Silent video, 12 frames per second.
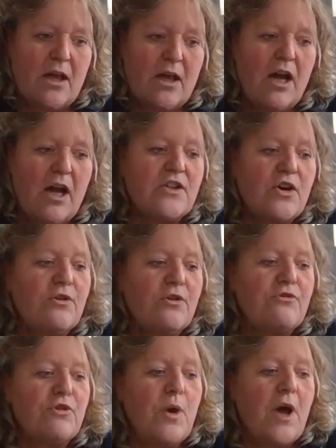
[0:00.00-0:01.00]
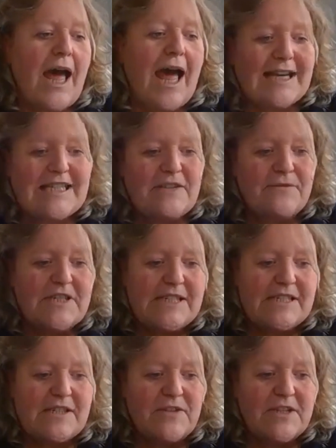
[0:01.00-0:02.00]
I'd gone through her
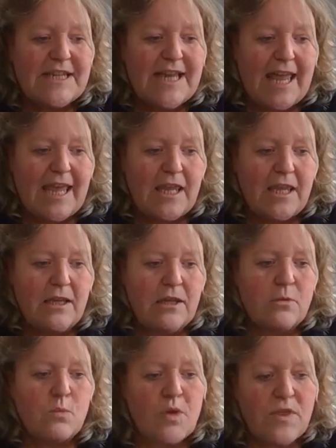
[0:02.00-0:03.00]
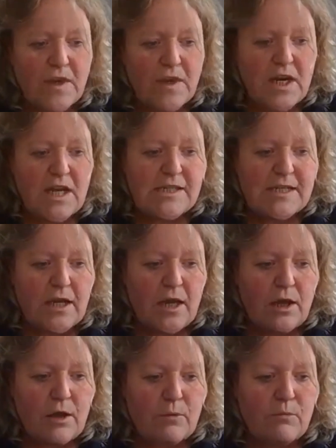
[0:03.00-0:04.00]
activities of the day with the nursing
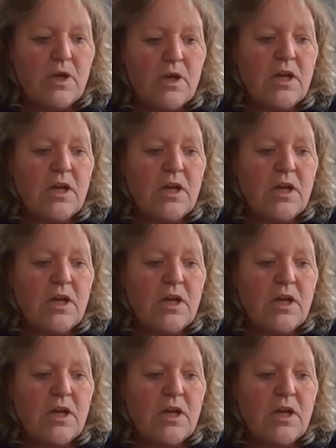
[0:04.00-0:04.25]
home